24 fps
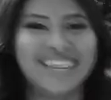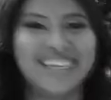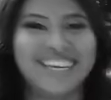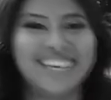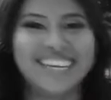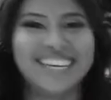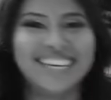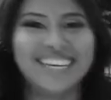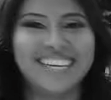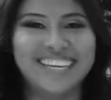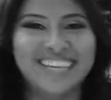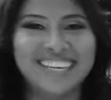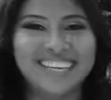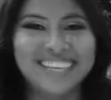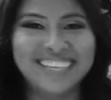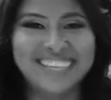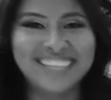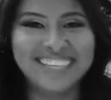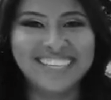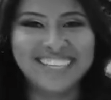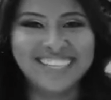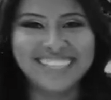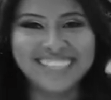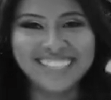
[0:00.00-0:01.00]

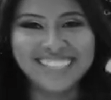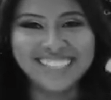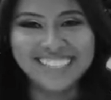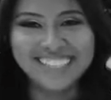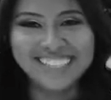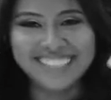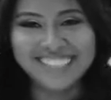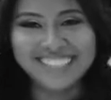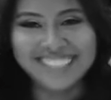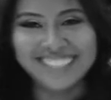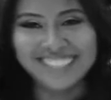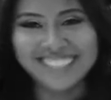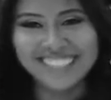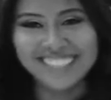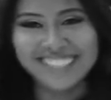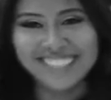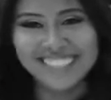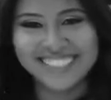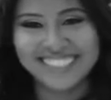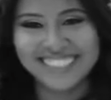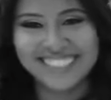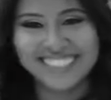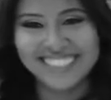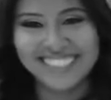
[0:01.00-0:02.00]

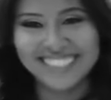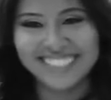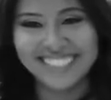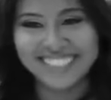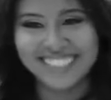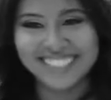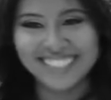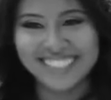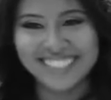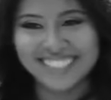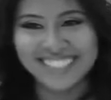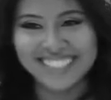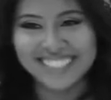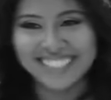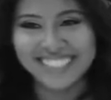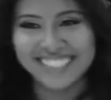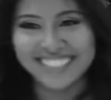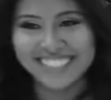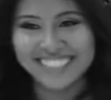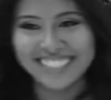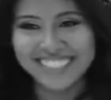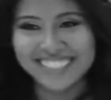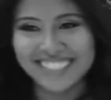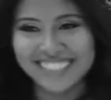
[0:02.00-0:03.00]

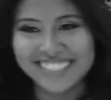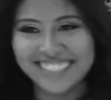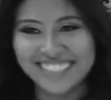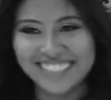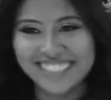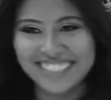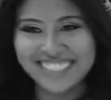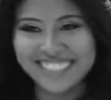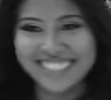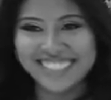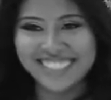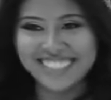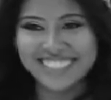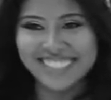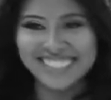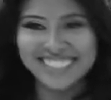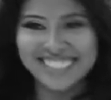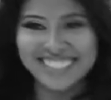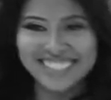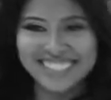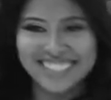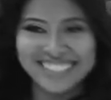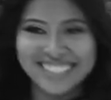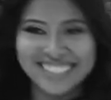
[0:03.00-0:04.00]

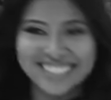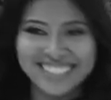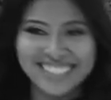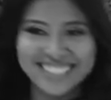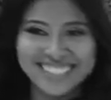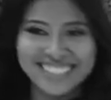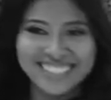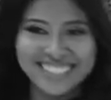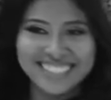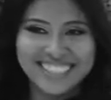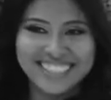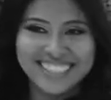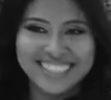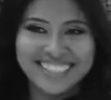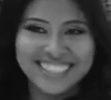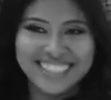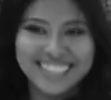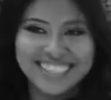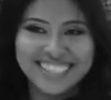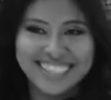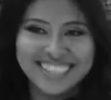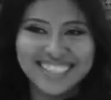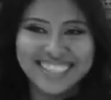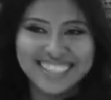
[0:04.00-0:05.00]

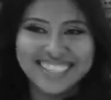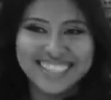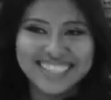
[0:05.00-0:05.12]
No one is speaking in this clip.